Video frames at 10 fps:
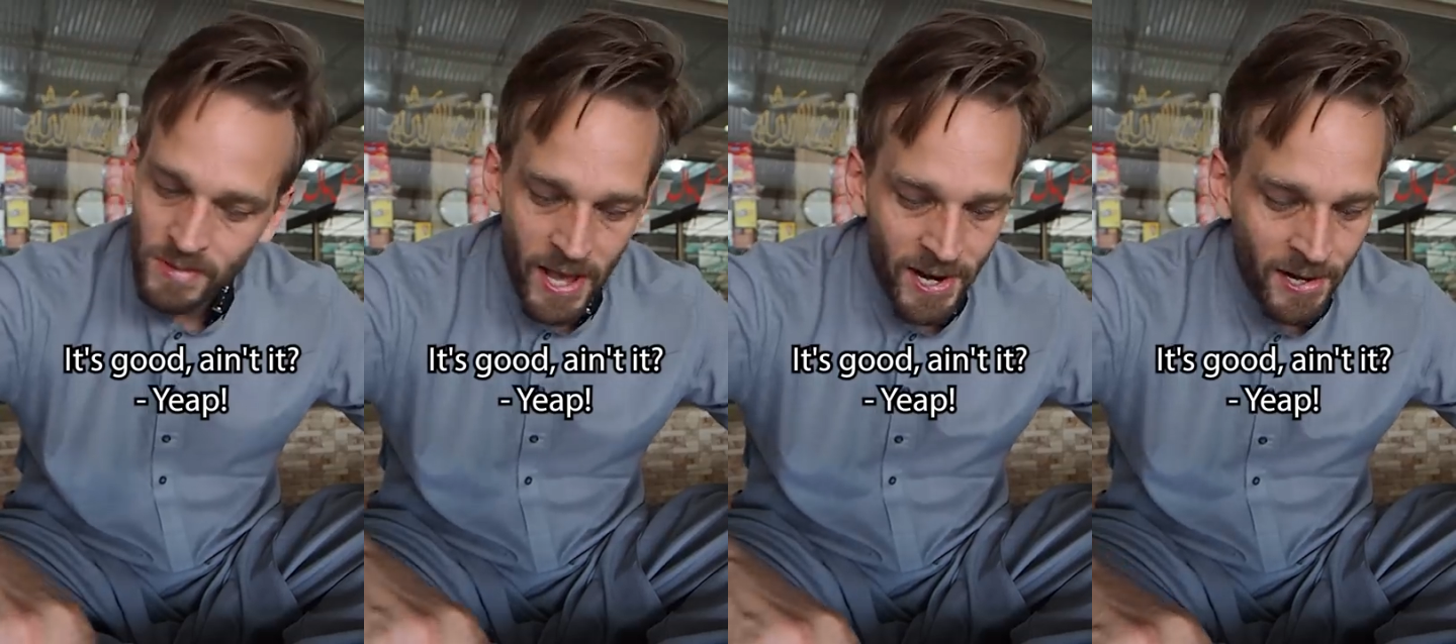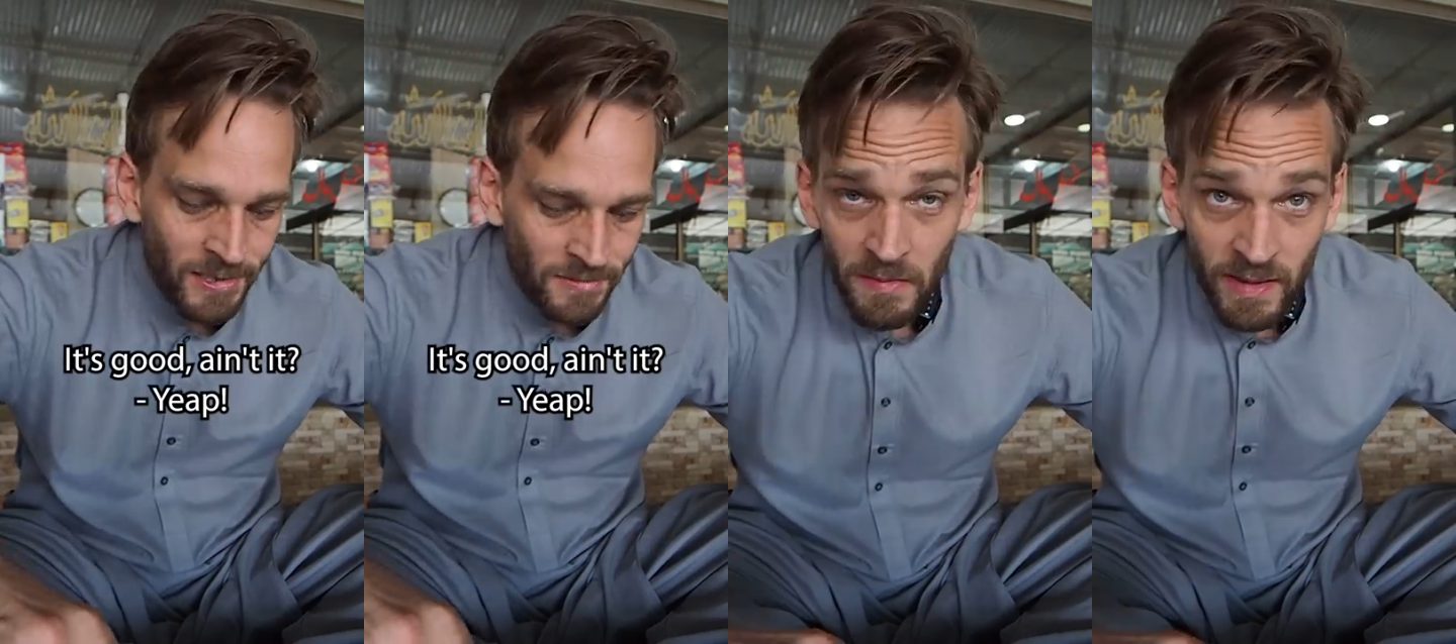
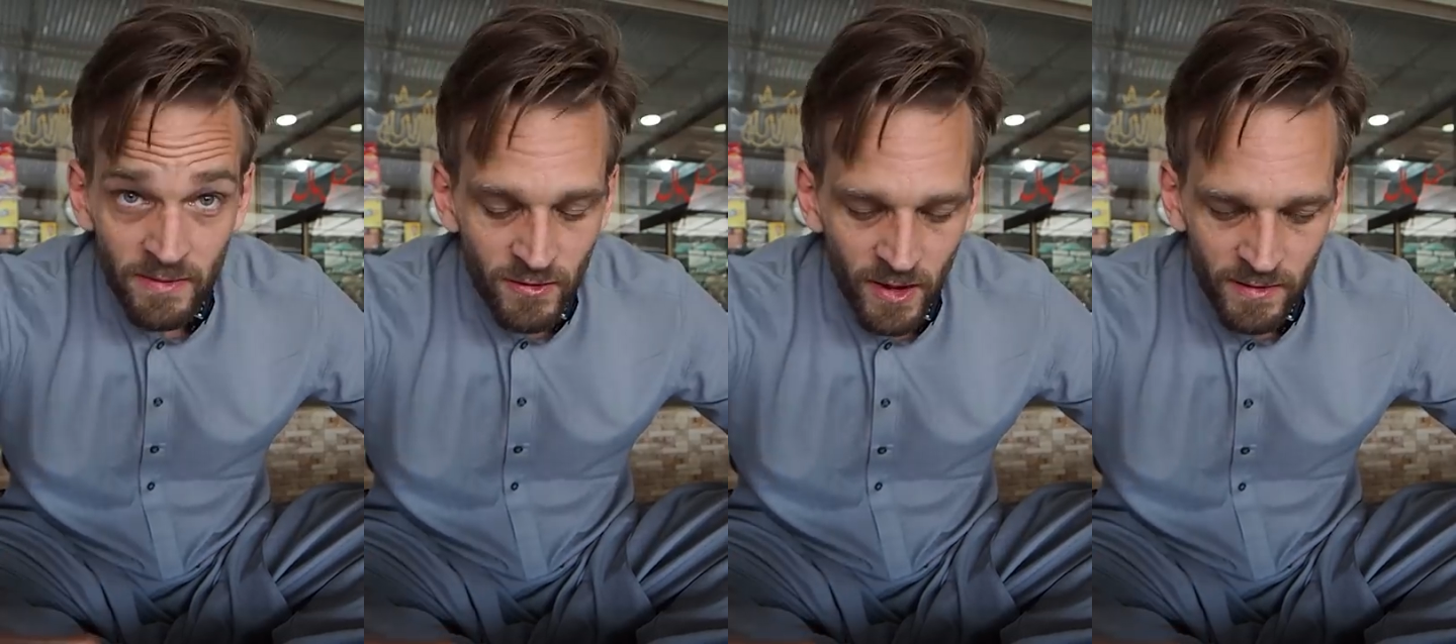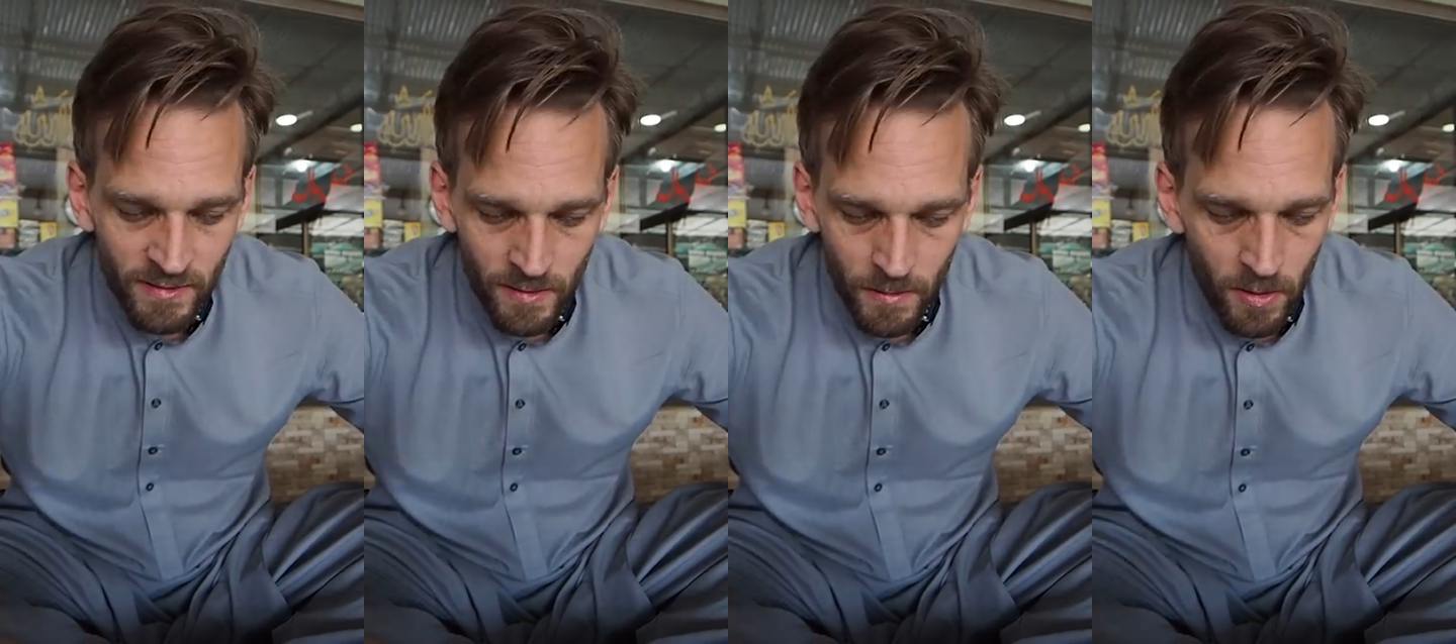Hannah, it's just,
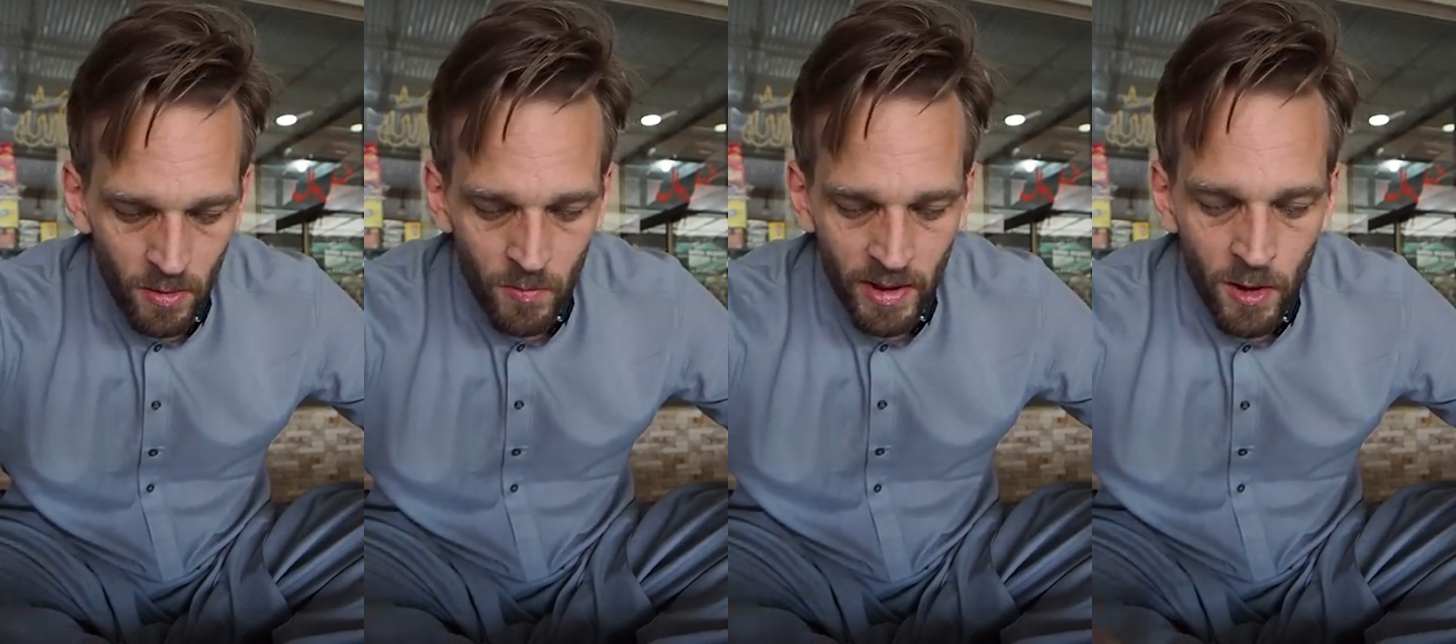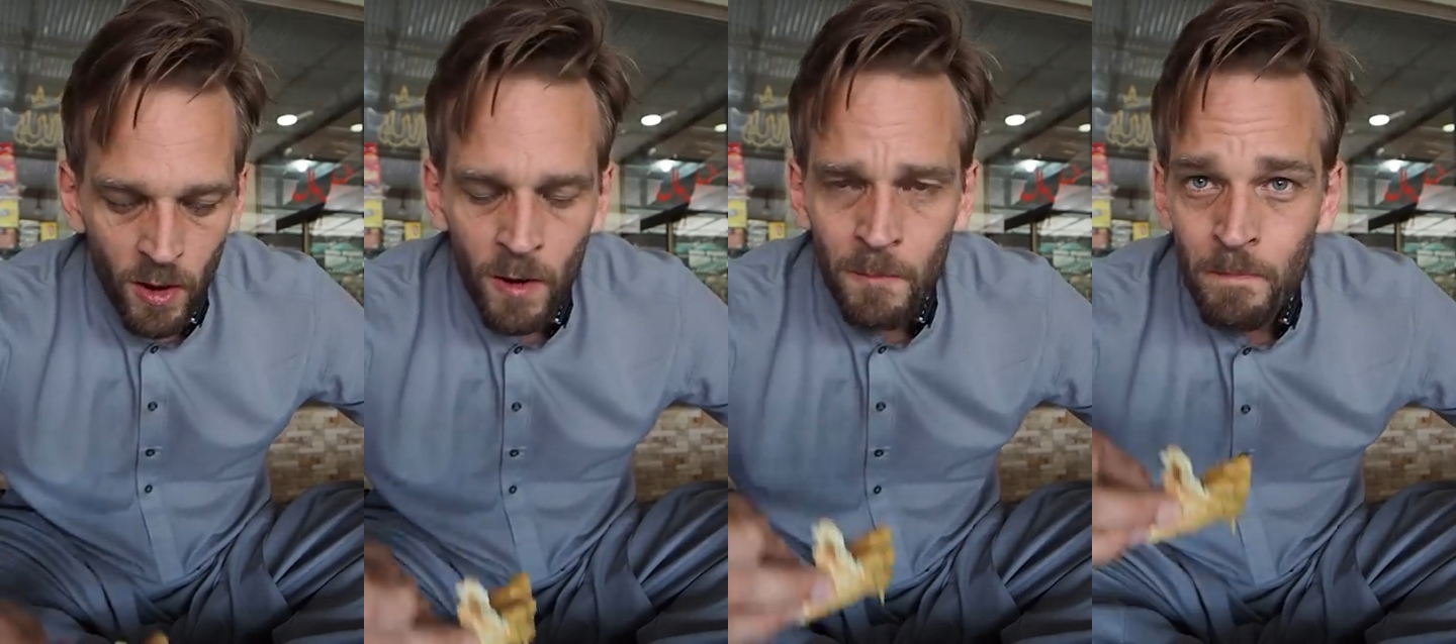oh my
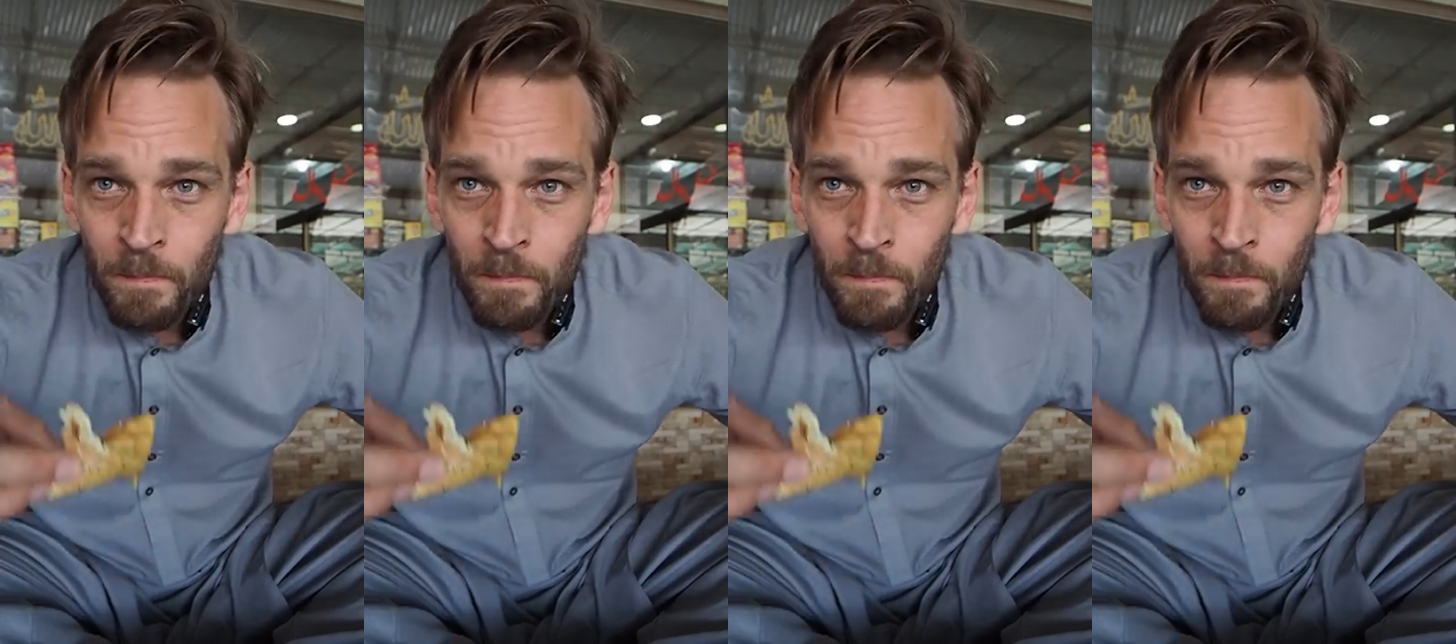God.